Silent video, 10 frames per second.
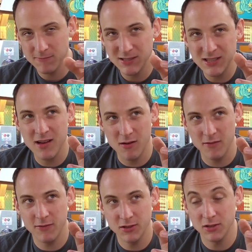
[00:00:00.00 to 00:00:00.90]
it's not
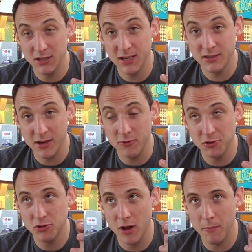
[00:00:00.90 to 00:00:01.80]
artificial. It tastes like
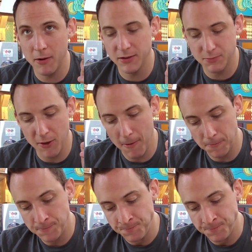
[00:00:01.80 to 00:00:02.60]
real strawberries, but